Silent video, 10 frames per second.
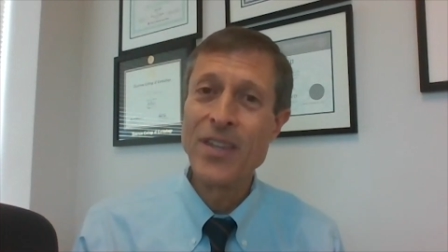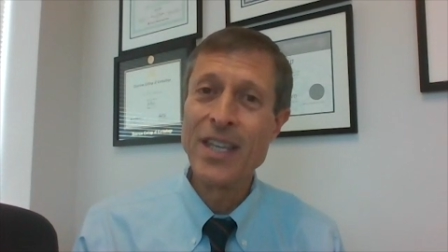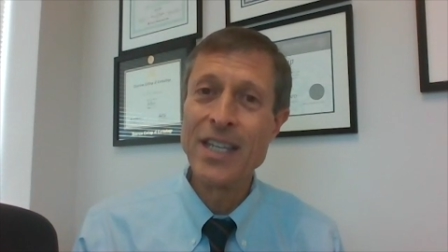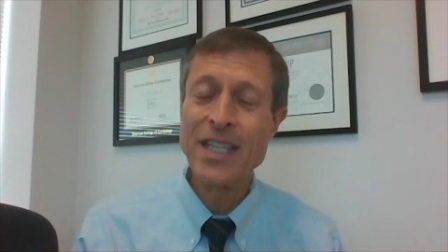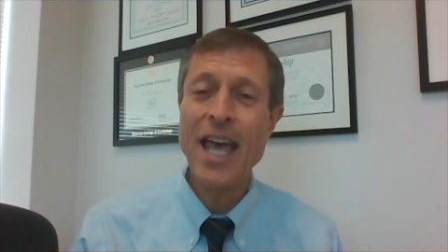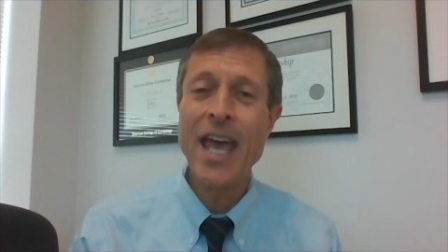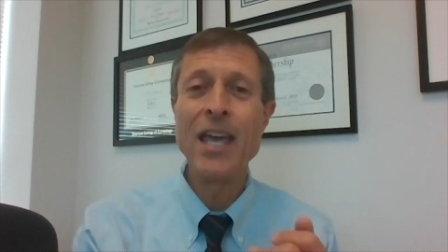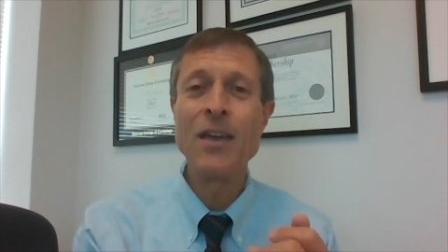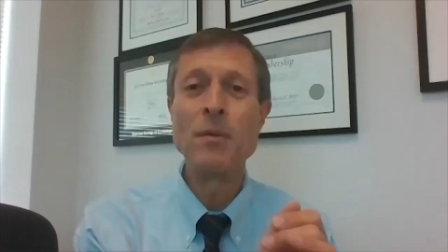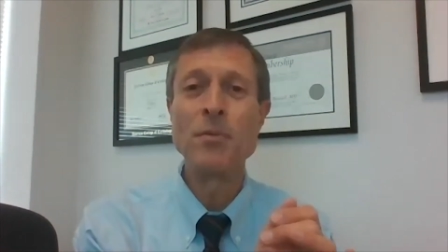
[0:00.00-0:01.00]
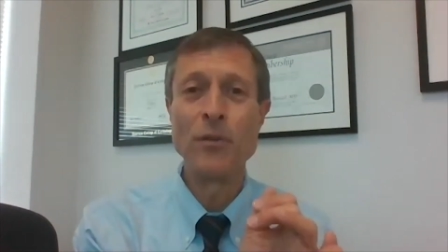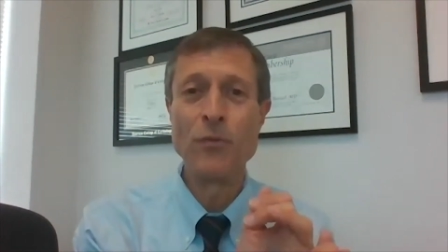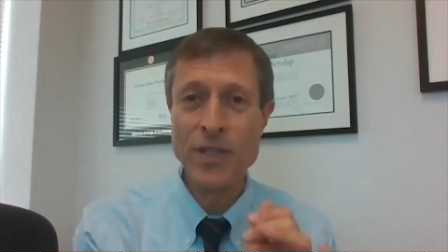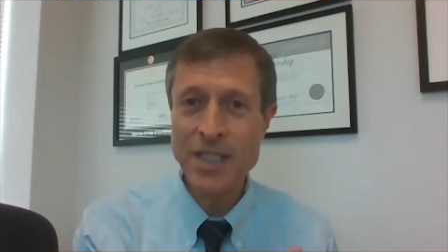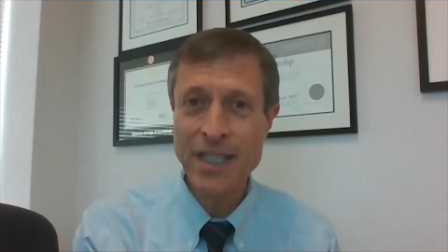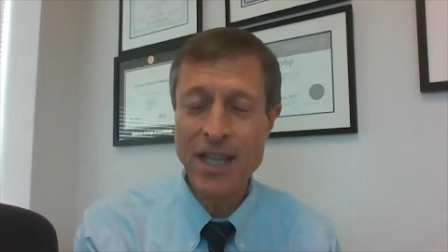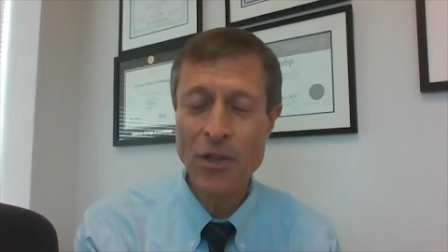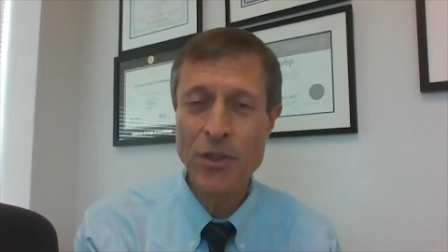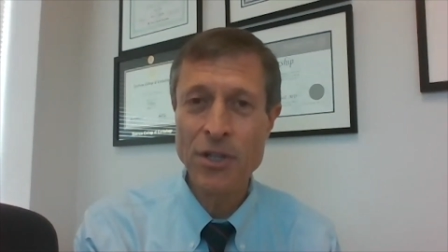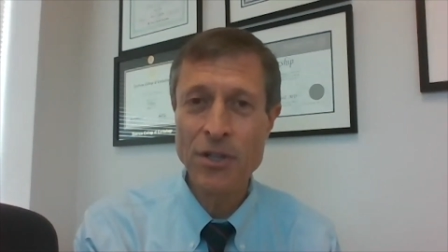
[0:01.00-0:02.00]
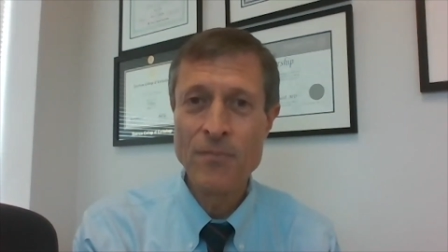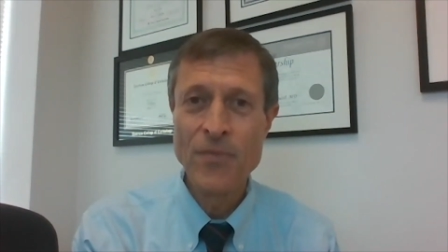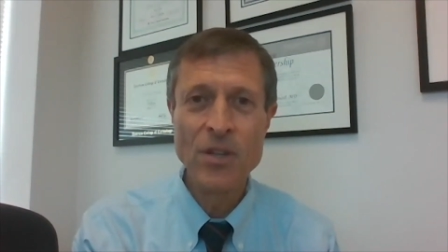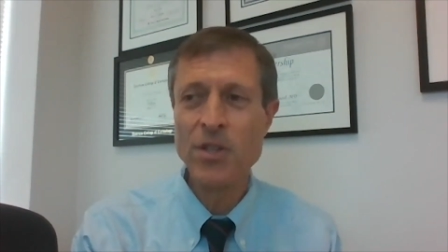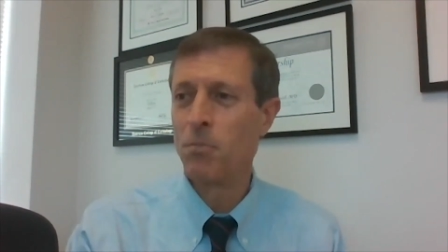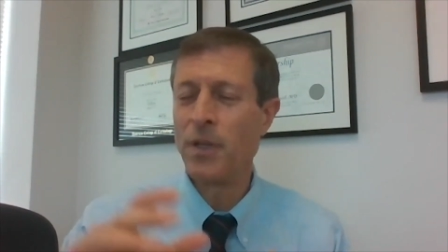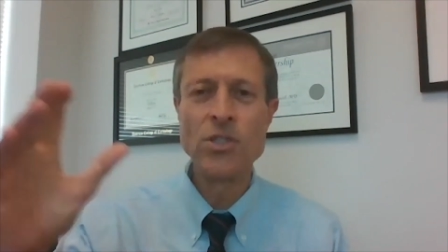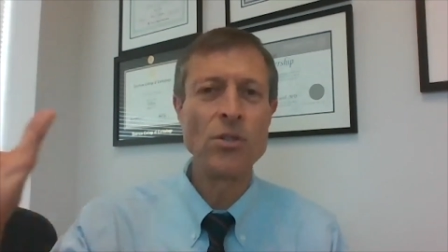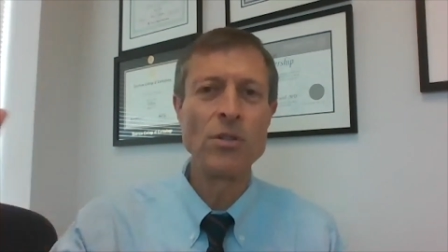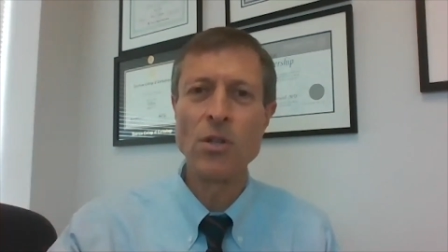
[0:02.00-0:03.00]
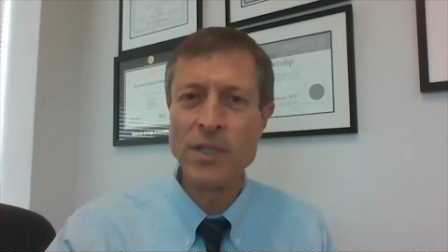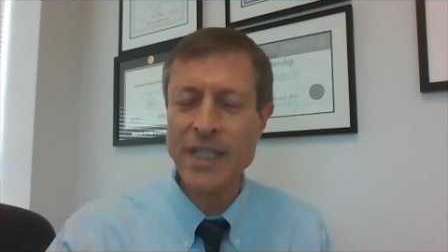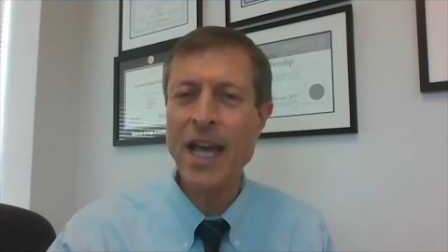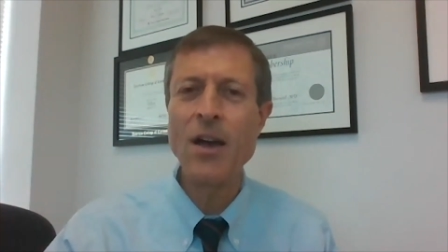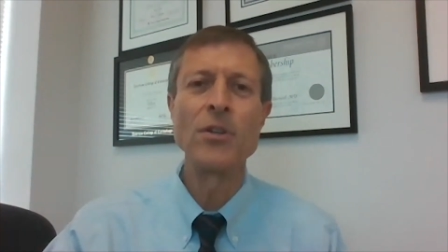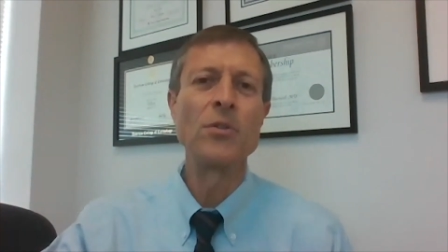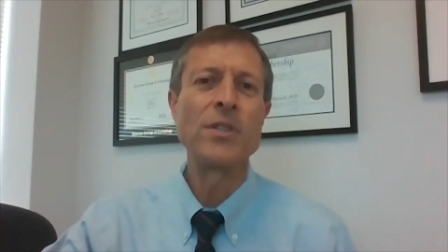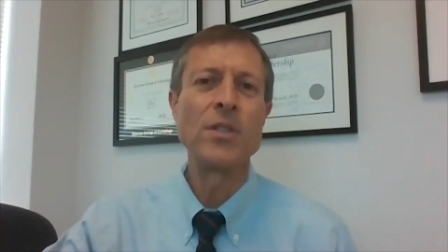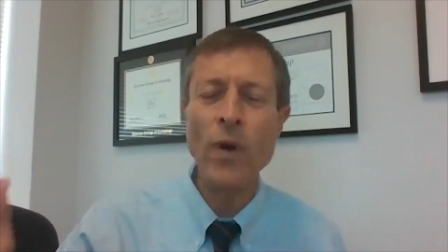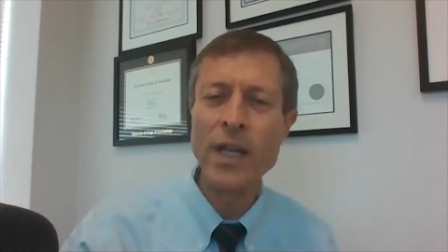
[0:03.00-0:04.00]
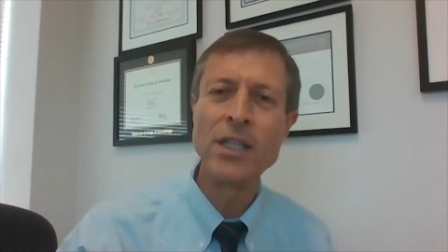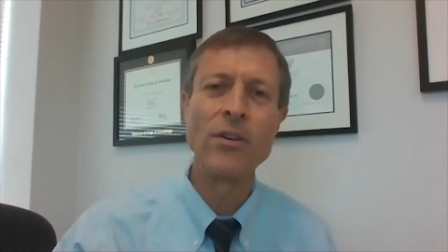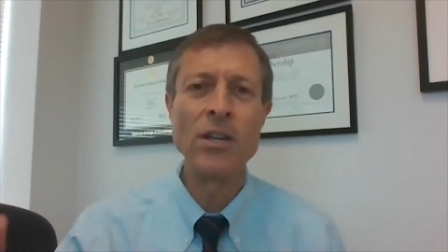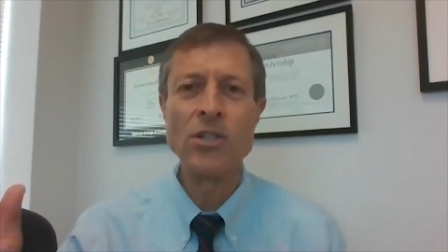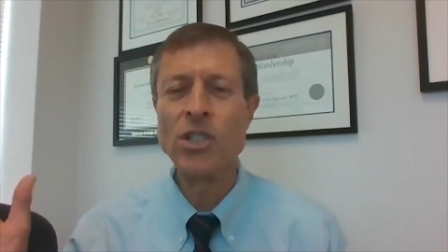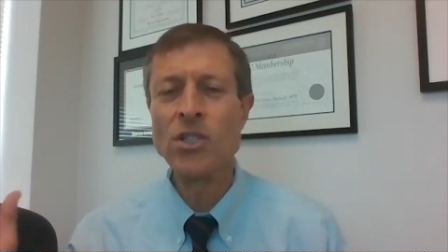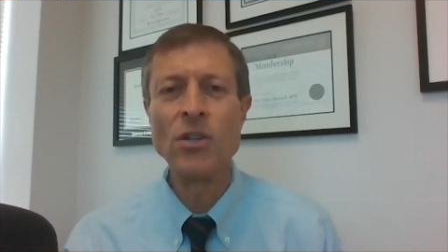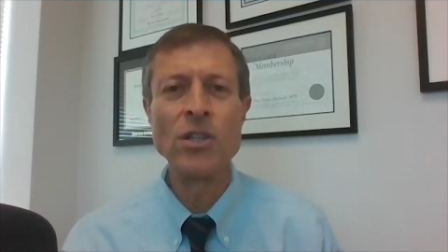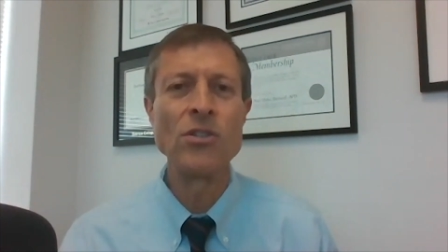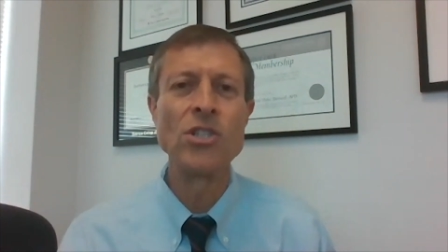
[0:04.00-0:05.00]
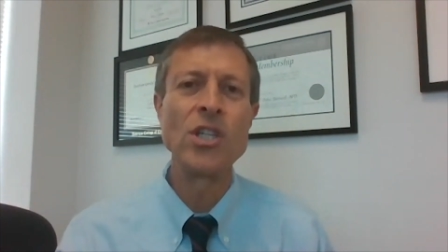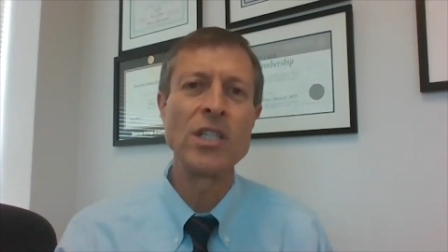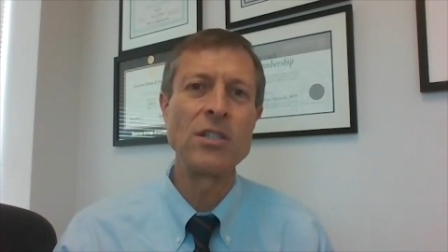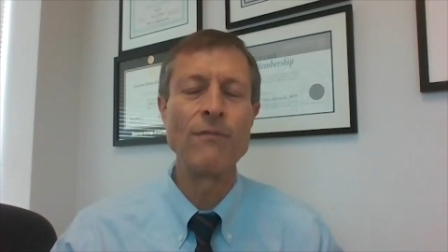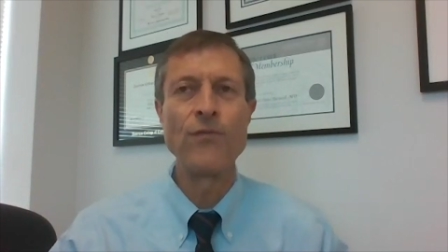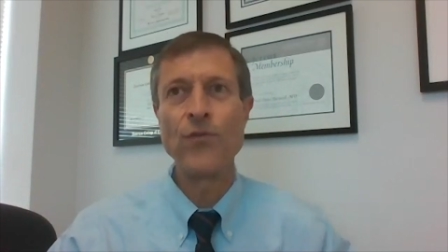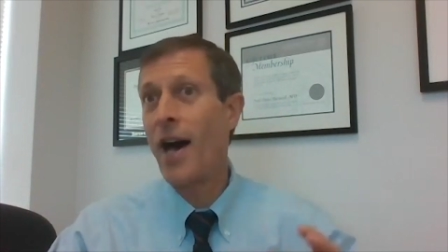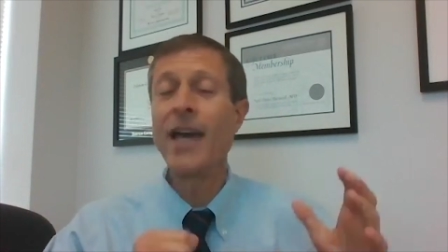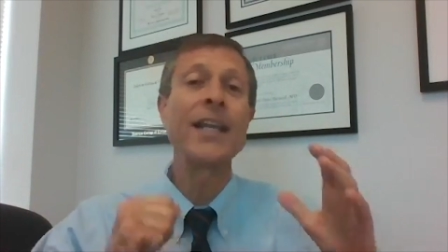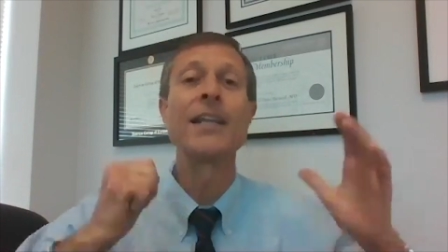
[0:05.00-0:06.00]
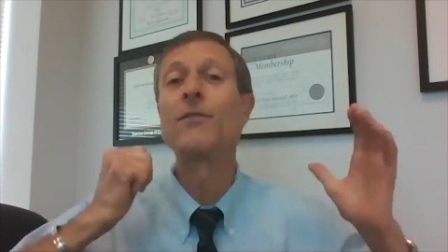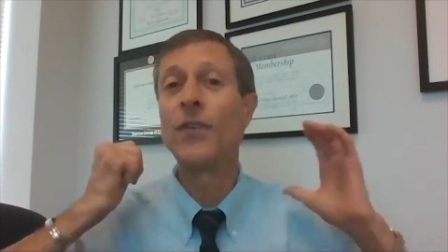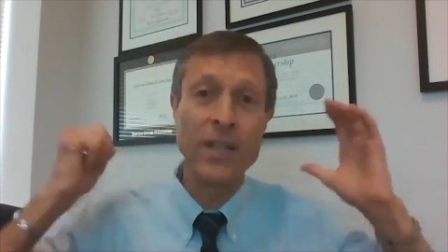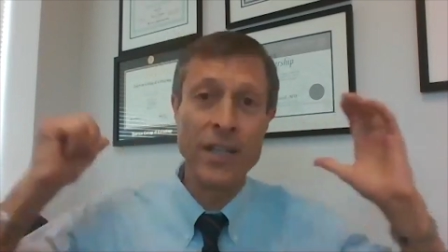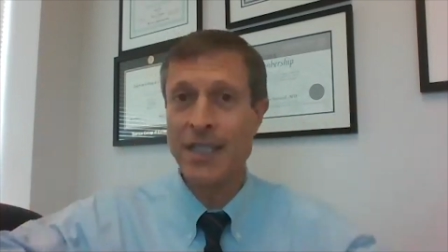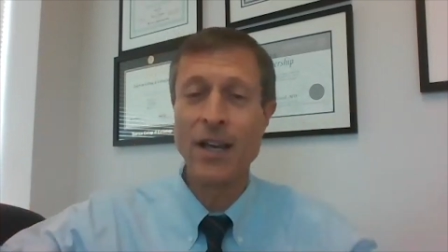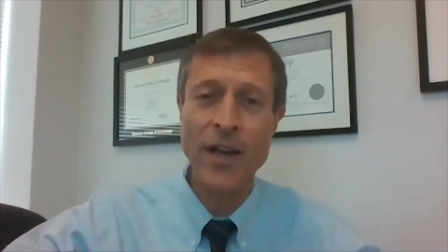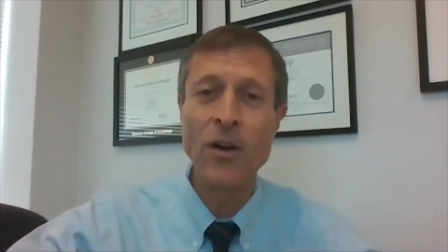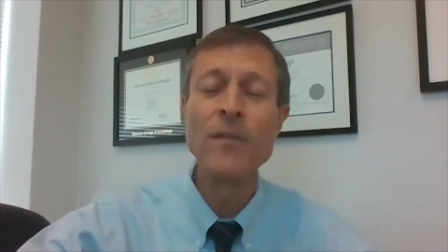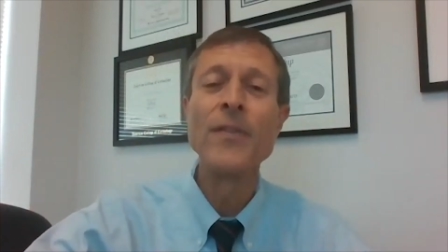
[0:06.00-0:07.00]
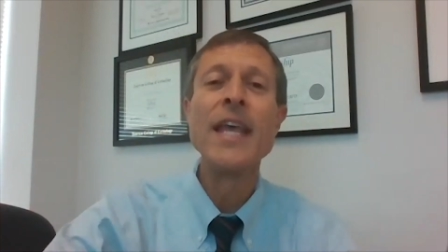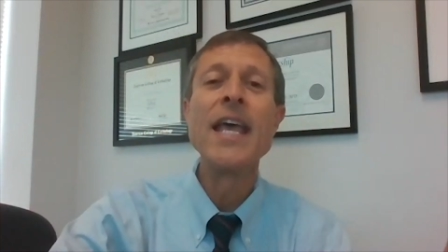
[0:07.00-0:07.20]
is people are physically healthier. Their blood sugar is going down, they're losing weight, their energy is good, their digestion finally figured itself out.